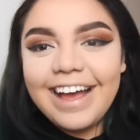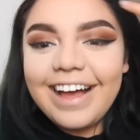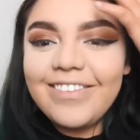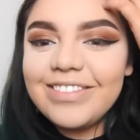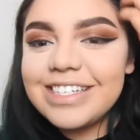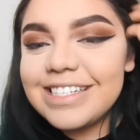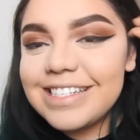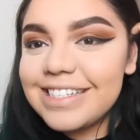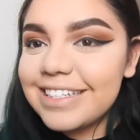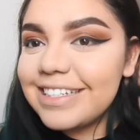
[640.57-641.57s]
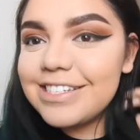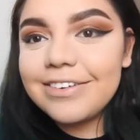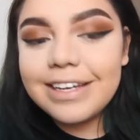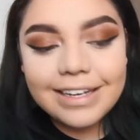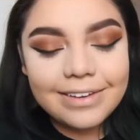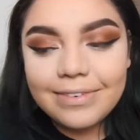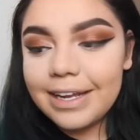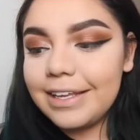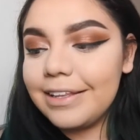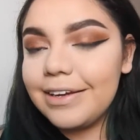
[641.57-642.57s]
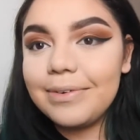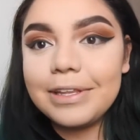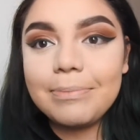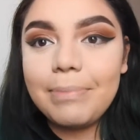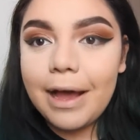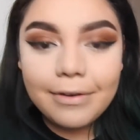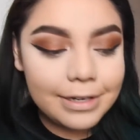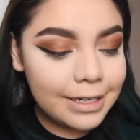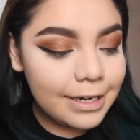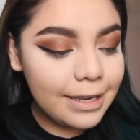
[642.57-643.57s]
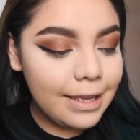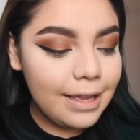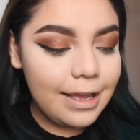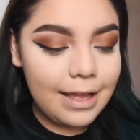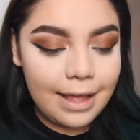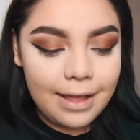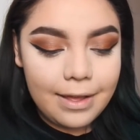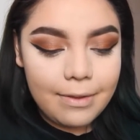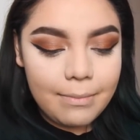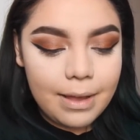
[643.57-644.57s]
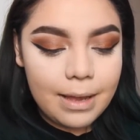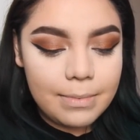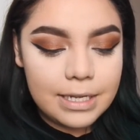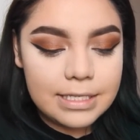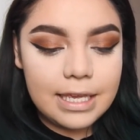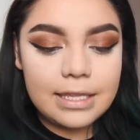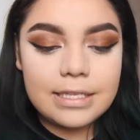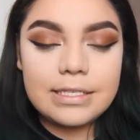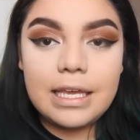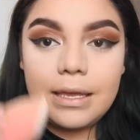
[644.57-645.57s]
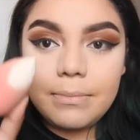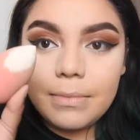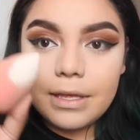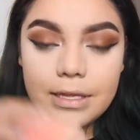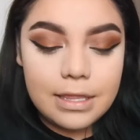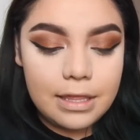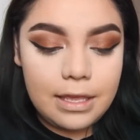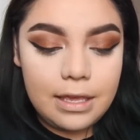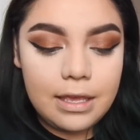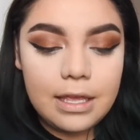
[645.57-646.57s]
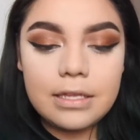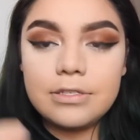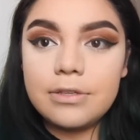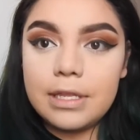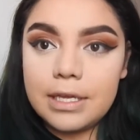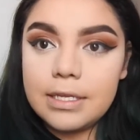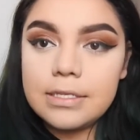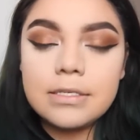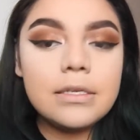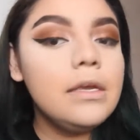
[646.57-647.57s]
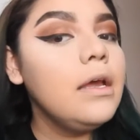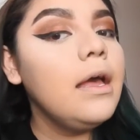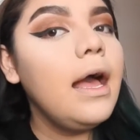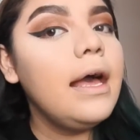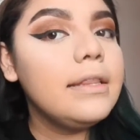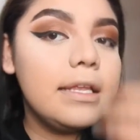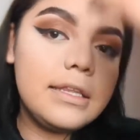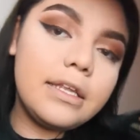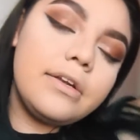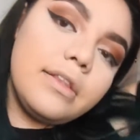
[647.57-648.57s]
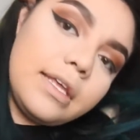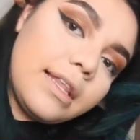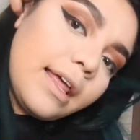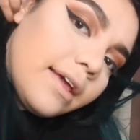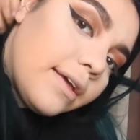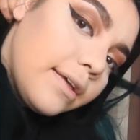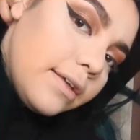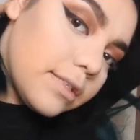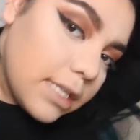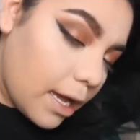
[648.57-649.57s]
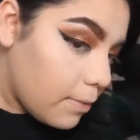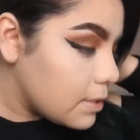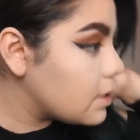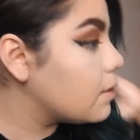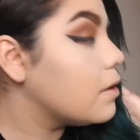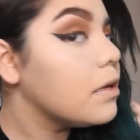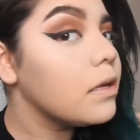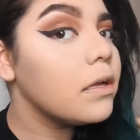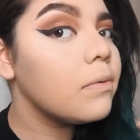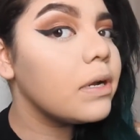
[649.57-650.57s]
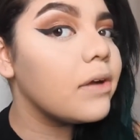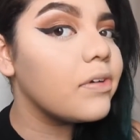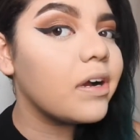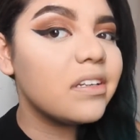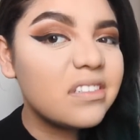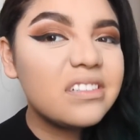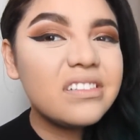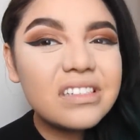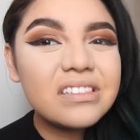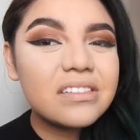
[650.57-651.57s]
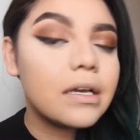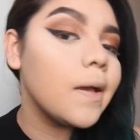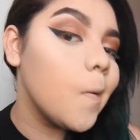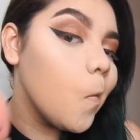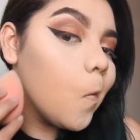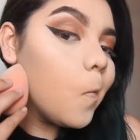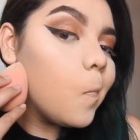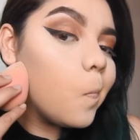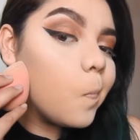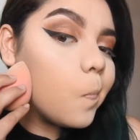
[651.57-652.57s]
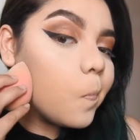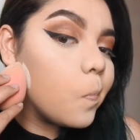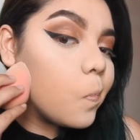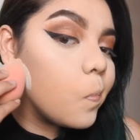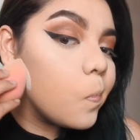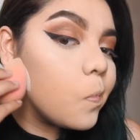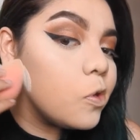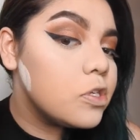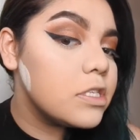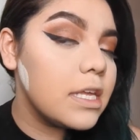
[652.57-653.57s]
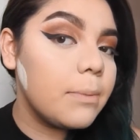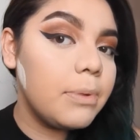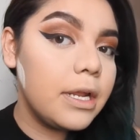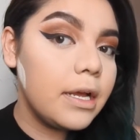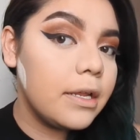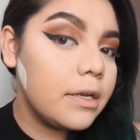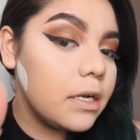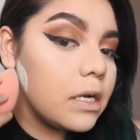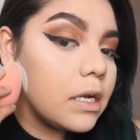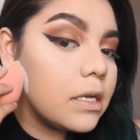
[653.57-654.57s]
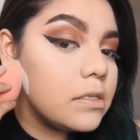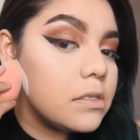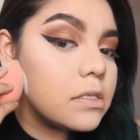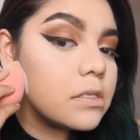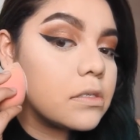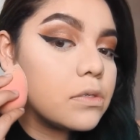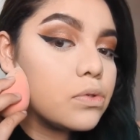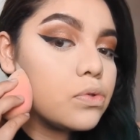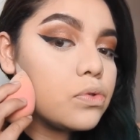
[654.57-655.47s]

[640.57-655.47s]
I'm just doing it regular with powder. I'm gonna take the same thing and do this, and then literally, like, you see how it's like, whatever contour, it's okay. You just like put it under and you just